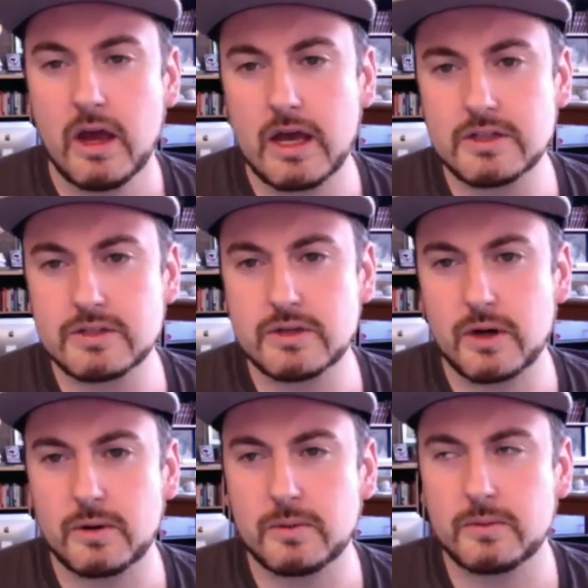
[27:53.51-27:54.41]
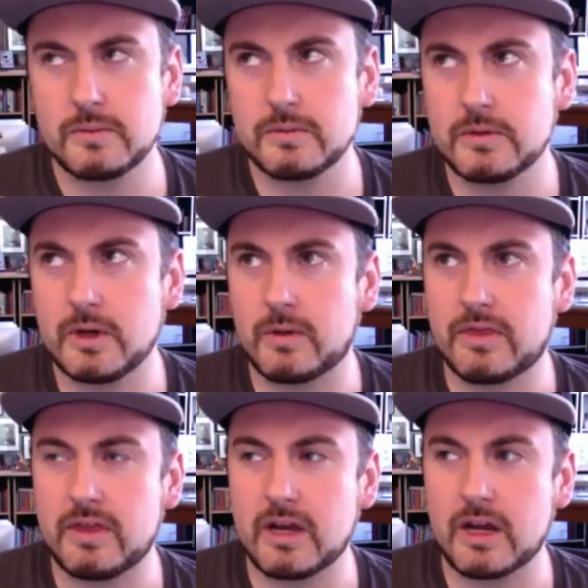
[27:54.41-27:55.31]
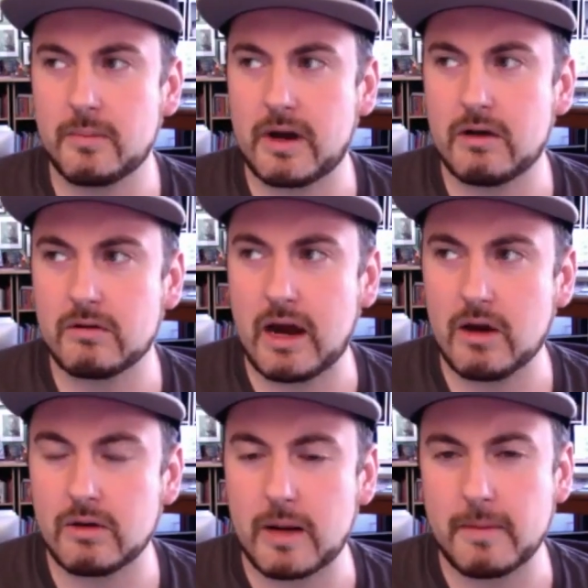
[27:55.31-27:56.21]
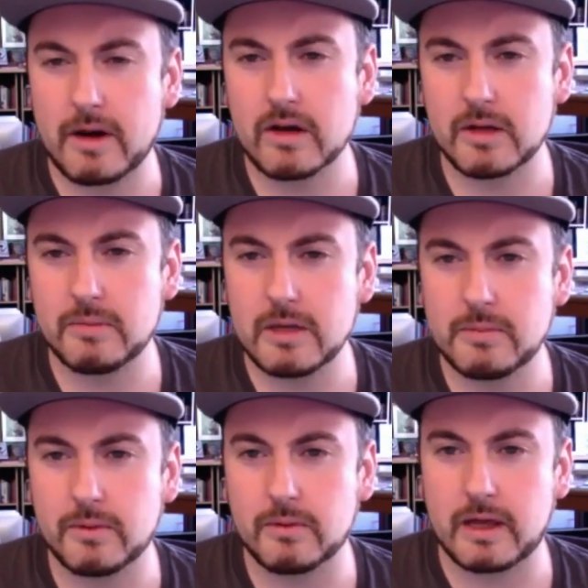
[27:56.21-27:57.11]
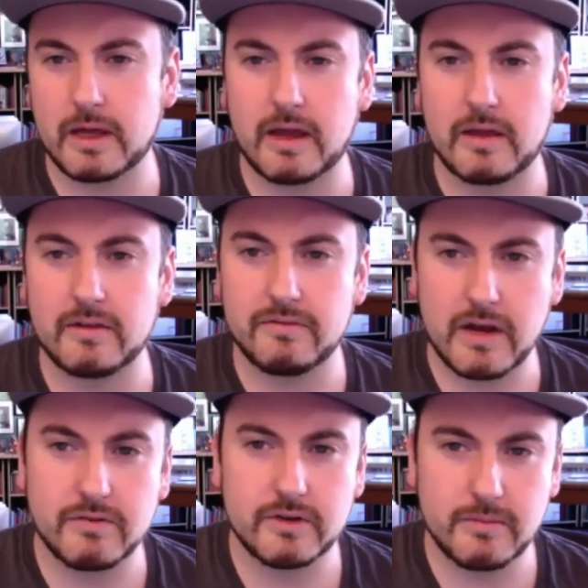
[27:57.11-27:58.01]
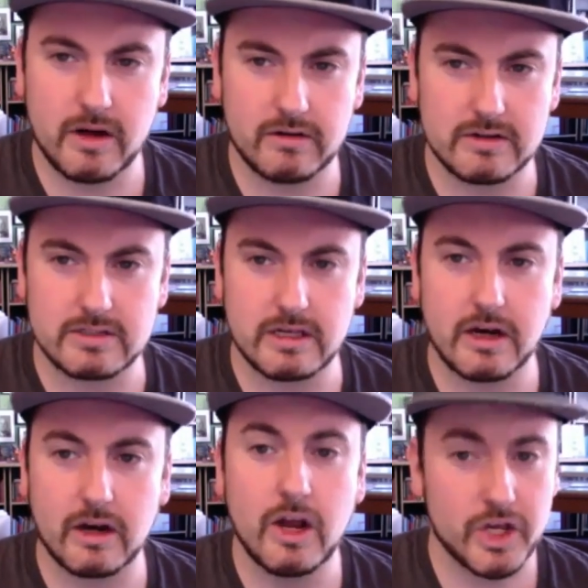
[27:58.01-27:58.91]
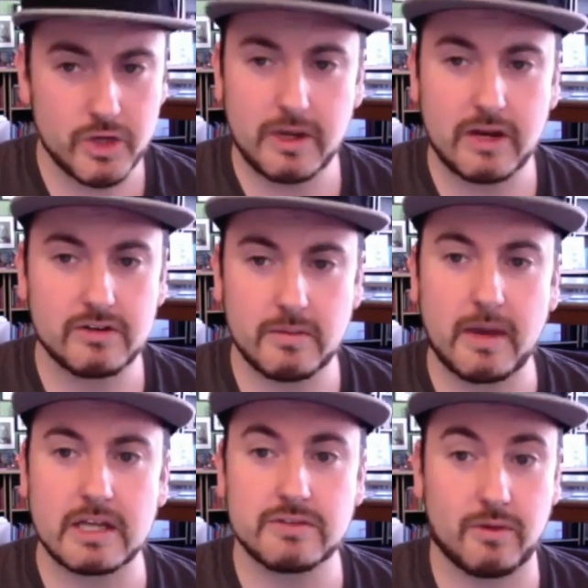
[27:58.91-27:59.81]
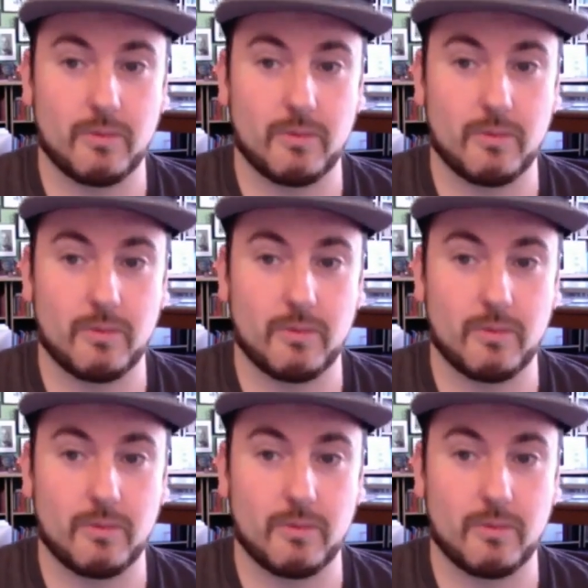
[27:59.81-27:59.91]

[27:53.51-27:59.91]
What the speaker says: And so, you know, we think about how American people and the fight for democracy here, you hear demands for